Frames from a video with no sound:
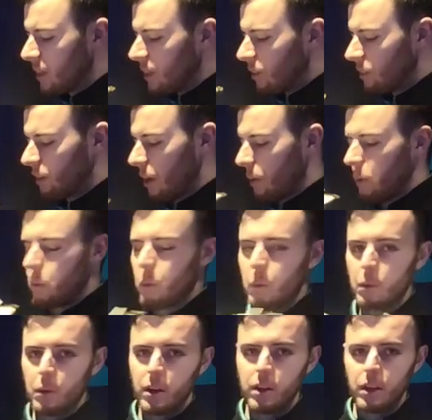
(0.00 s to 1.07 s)
So
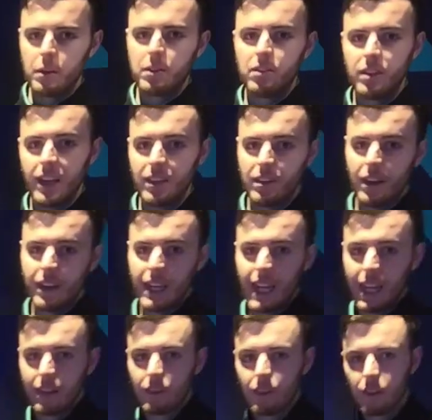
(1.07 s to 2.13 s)
what we want to do is change how you
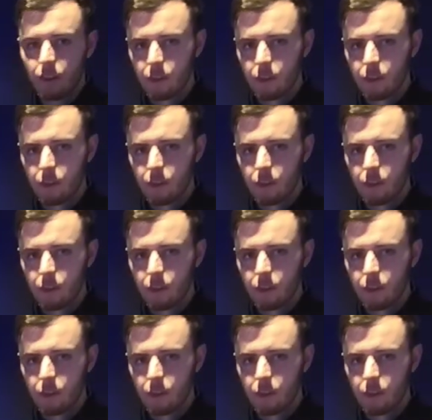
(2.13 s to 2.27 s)
land.